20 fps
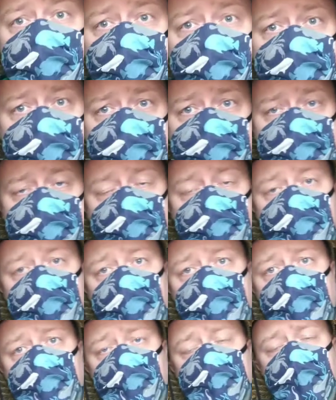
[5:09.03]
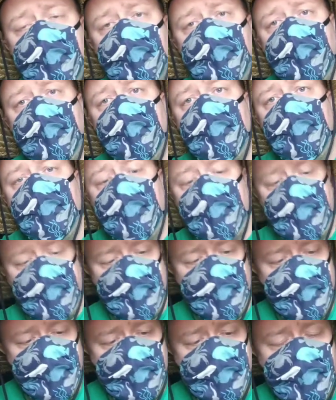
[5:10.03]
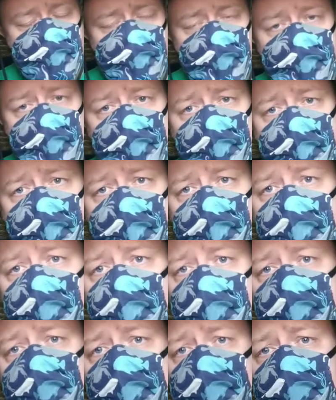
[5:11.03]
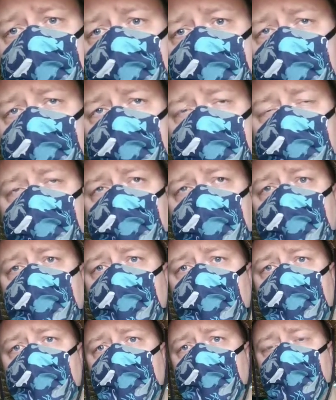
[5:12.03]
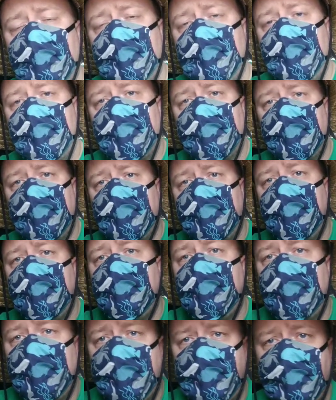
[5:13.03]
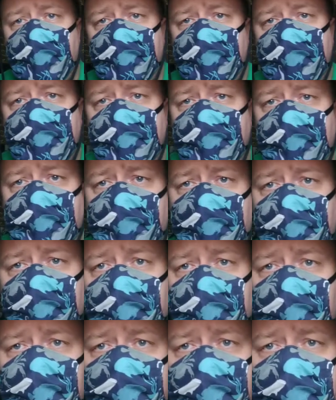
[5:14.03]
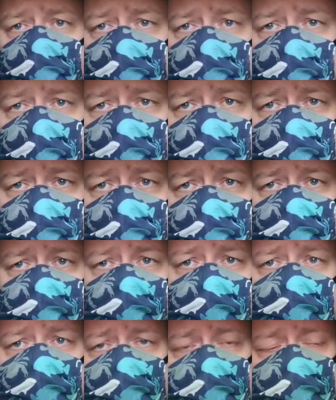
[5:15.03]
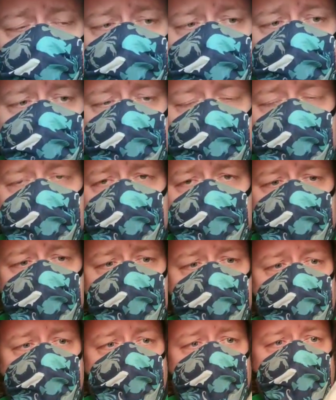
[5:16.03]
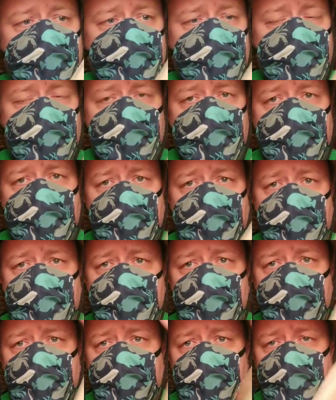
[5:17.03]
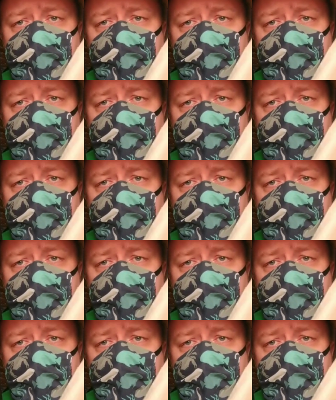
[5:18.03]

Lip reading: supposed to sound like. I'm gonna probably, when my wife is out of the house, I will be practicing with these more so I can learn them a little better.